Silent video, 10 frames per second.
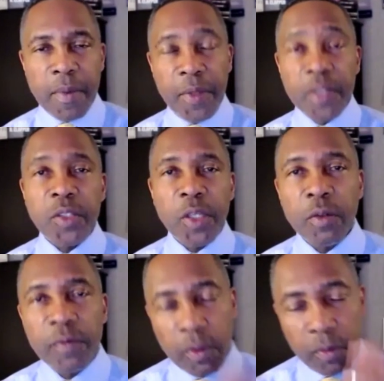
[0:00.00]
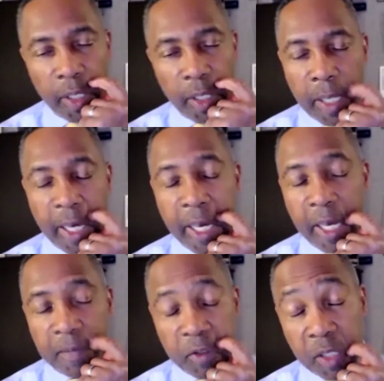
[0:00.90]
This interview, Nick, I
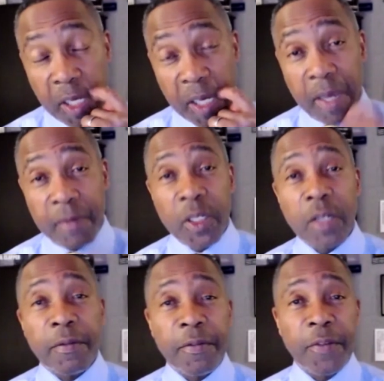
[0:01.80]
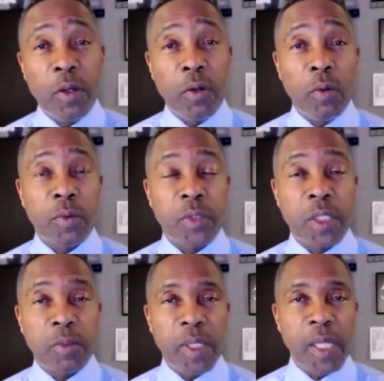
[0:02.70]
have to say, I've done a few
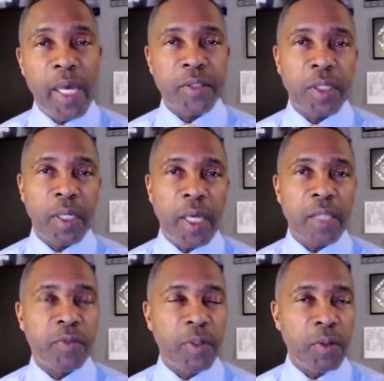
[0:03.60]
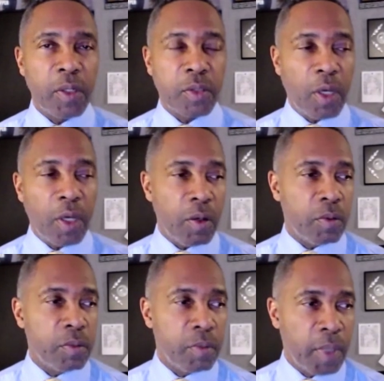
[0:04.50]
since we last engaged a few years
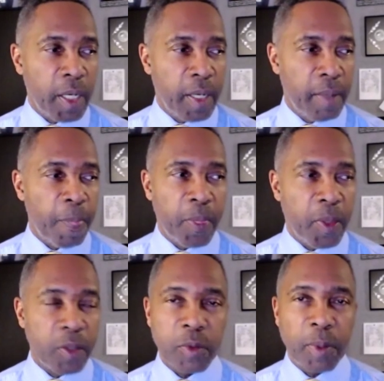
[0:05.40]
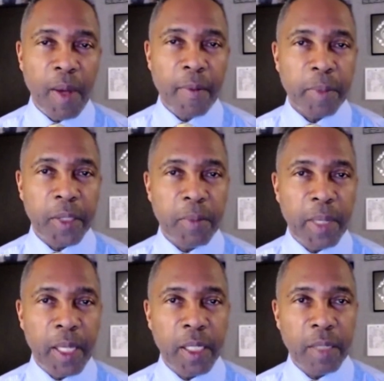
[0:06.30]
ago. This was probably at the
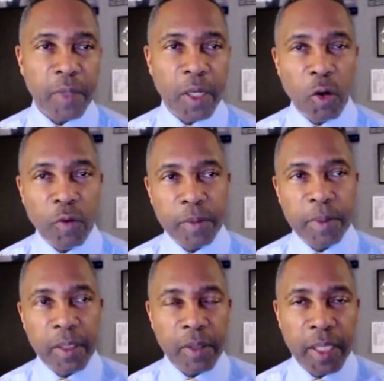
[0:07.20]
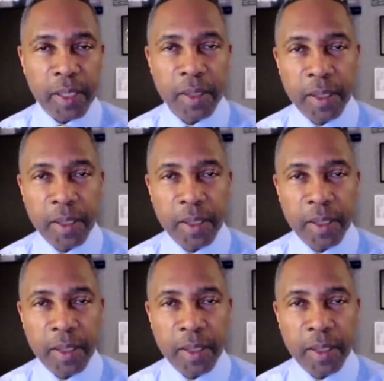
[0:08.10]
beginning of the COVID period.